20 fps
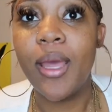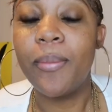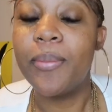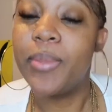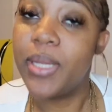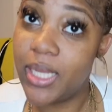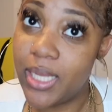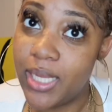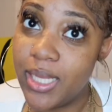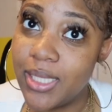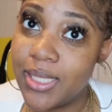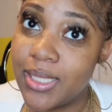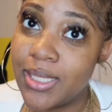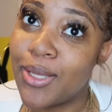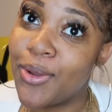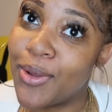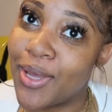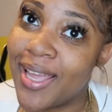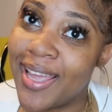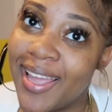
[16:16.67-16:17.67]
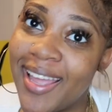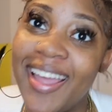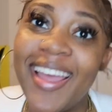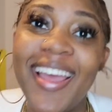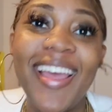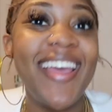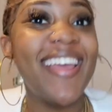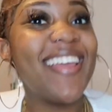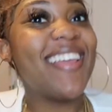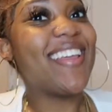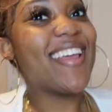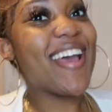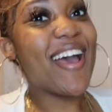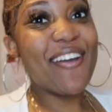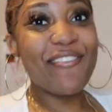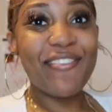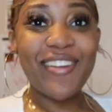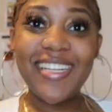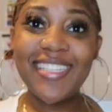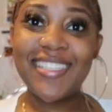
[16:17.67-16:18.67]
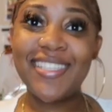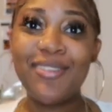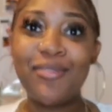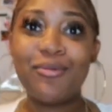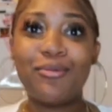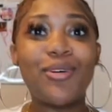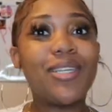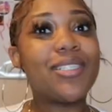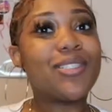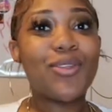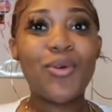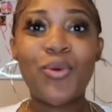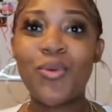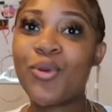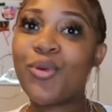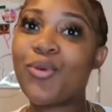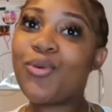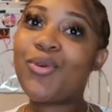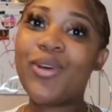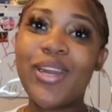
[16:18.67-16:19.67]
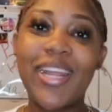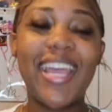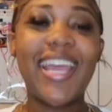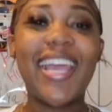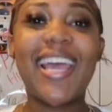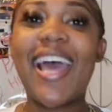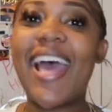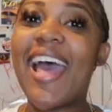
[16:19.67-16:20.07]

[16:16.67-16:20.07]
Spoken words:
please, okay? Y'all already see what's going on here.